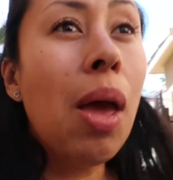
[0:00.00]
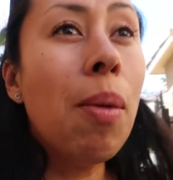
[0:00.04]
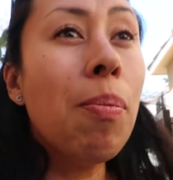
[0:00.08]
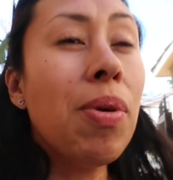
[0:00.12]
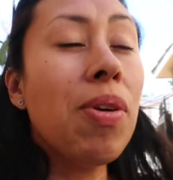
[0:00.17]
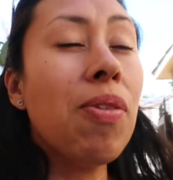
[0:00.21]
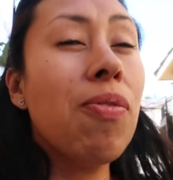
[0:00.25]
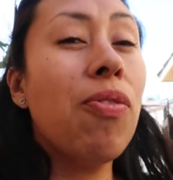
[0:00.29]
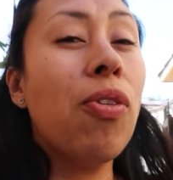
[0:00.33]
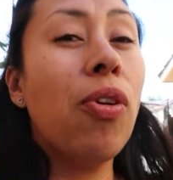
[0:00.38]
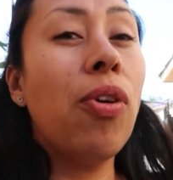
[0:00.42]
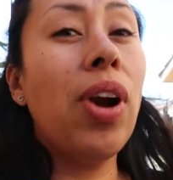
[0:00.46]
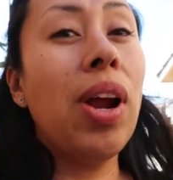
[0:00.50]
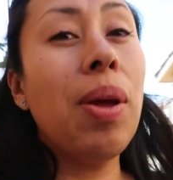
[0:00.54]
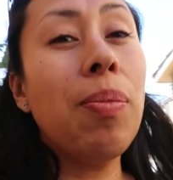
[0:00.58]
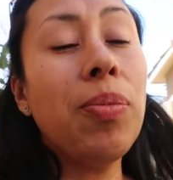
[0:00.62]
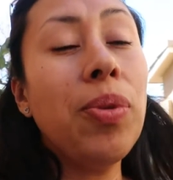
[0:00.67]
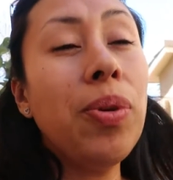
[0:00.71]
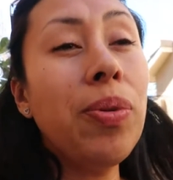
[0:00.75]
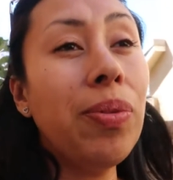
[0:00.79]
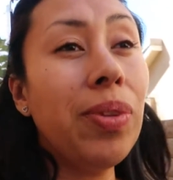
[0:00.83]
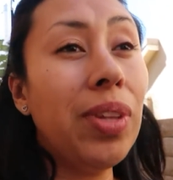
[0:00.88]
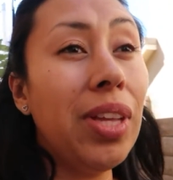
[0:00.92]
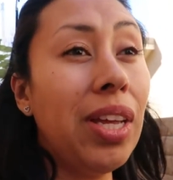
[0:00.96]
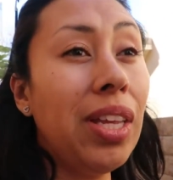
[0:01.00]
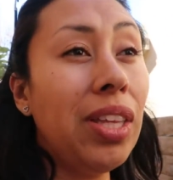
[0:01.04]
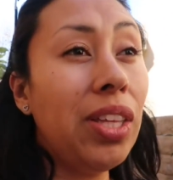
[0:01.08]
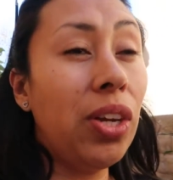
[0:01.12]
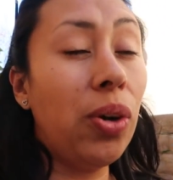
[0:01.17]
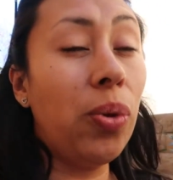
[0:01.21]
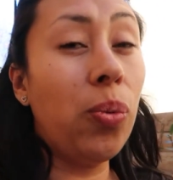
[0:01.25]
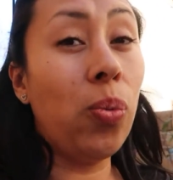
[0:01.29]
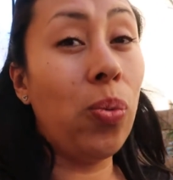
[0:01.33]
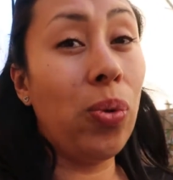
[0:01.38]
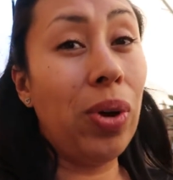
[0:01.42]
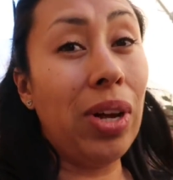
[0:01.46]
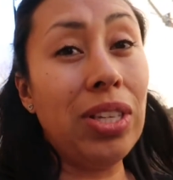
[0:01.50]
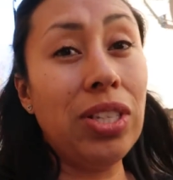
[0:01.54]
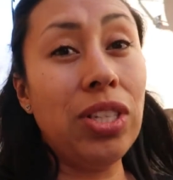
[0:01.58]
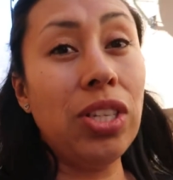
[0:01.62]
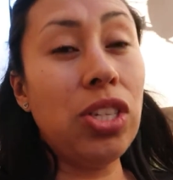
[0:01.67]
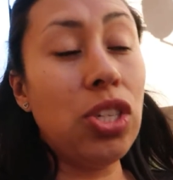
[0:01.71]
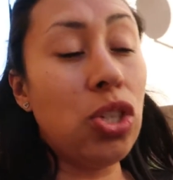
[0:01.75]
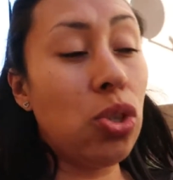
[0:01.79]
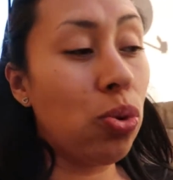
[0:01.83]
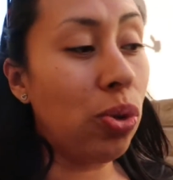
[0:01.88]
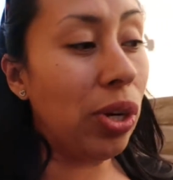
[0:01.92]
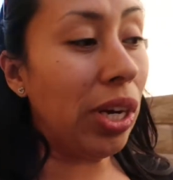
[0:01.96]
Before I moved in, there was
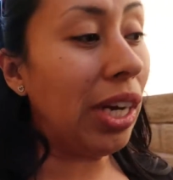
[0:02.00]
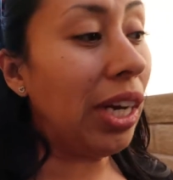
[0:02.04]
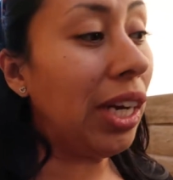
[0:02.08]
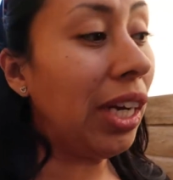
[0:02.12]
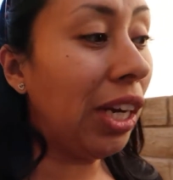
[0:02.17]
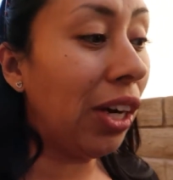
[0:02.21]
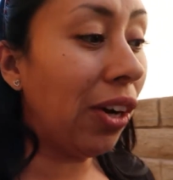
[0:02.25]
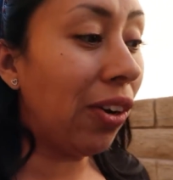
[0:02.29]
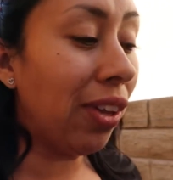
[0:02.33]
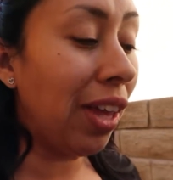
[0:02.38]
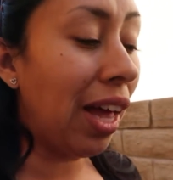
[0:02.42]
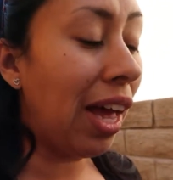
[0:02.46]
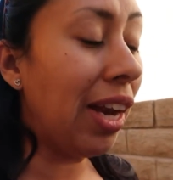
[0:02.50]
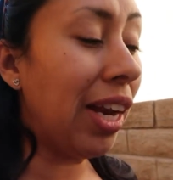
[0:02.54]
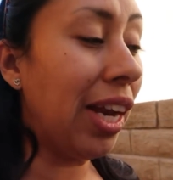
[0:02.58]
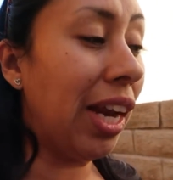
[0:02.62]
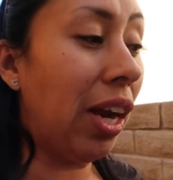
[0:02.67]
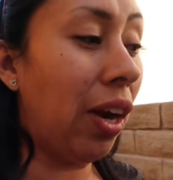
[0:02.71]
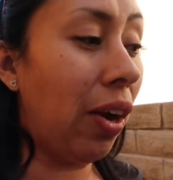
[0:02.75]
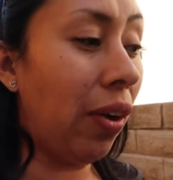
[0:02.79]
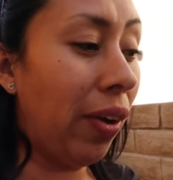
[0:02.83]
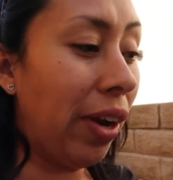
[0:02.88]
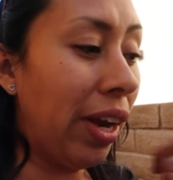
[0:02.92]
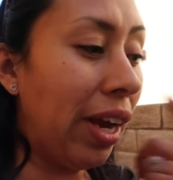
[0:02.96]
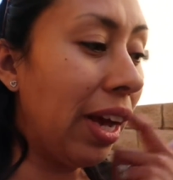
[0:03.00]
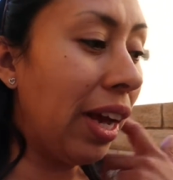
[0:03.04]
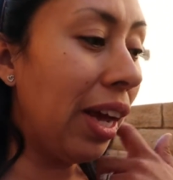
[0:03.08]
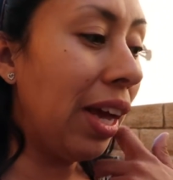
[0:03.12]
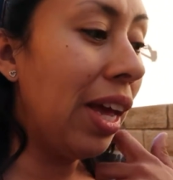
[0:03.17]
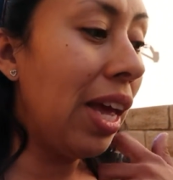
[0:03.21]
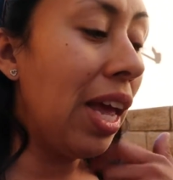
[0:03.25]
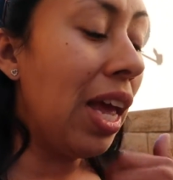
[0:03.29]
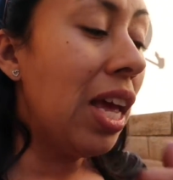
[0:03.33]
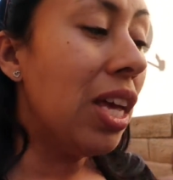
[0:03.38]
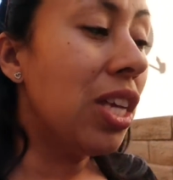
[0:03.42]
a tree near that area,